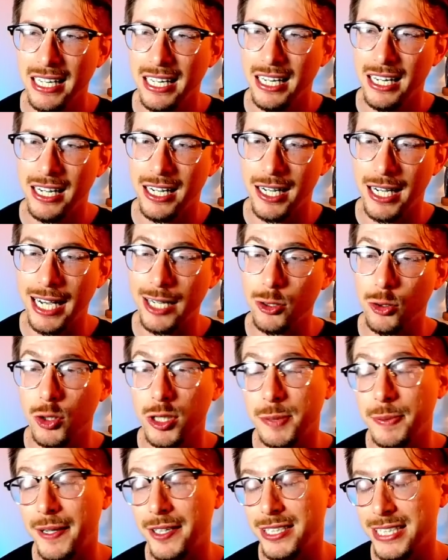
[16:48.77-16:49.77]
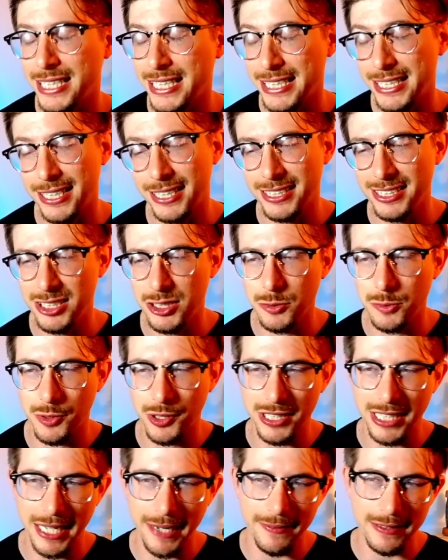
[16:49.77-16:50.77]
High horsepower again does do more
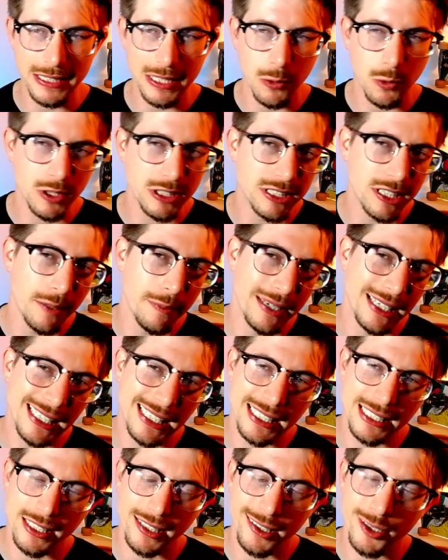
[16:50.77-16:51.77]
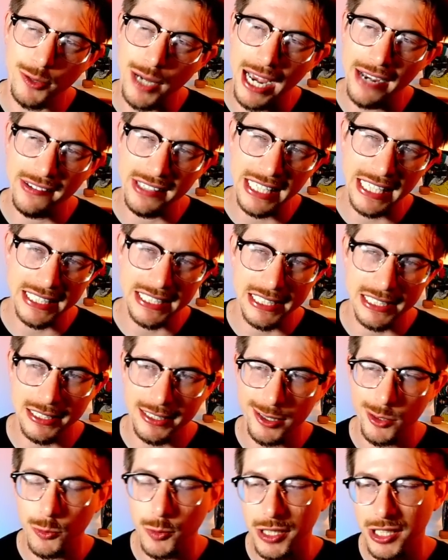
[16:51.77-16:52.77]
damage. I was not making it to 2 avalanches,
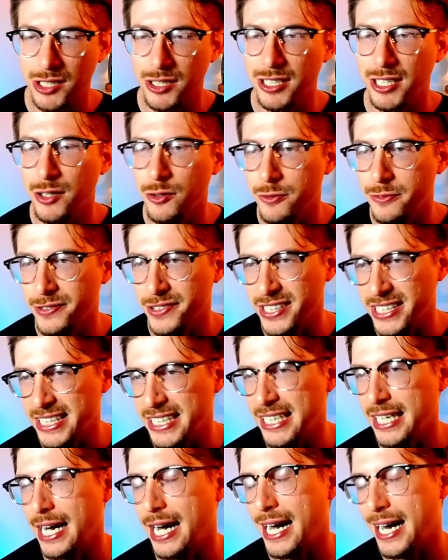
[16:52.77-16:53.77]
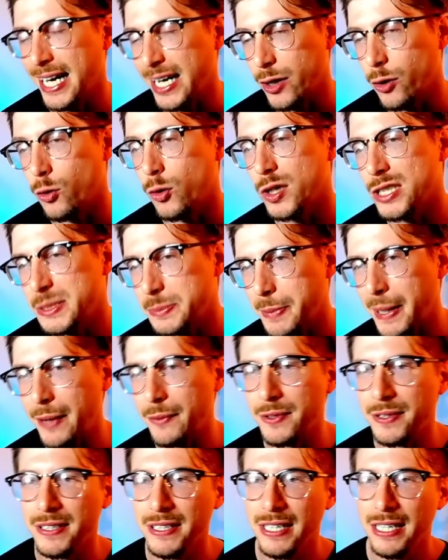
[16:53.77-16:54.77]
so we're going to go for the high
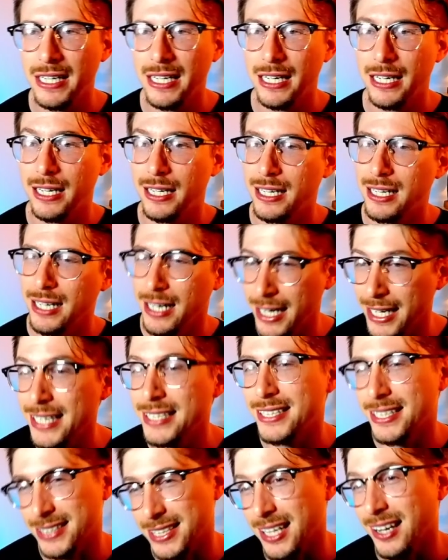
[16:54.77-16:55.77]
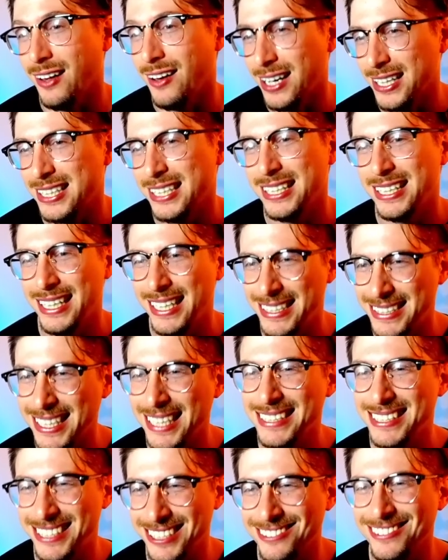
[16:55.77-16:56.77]
horsepower, and it does a lot. It
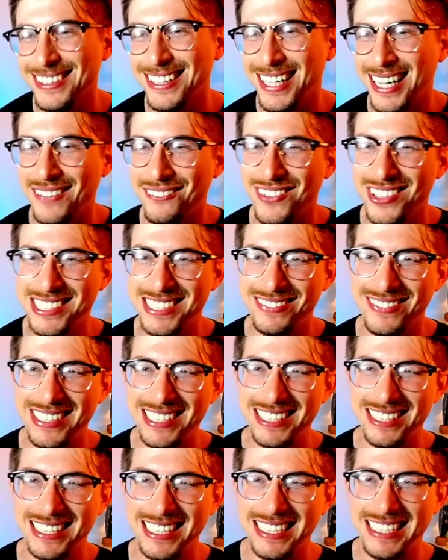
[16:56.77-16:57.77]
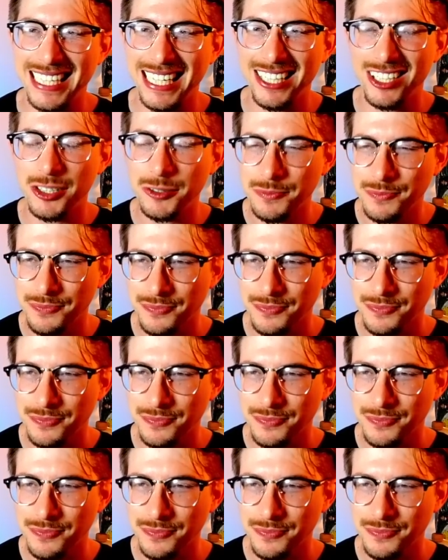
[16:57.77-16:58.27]
does do a lot. Puts them into the yellow.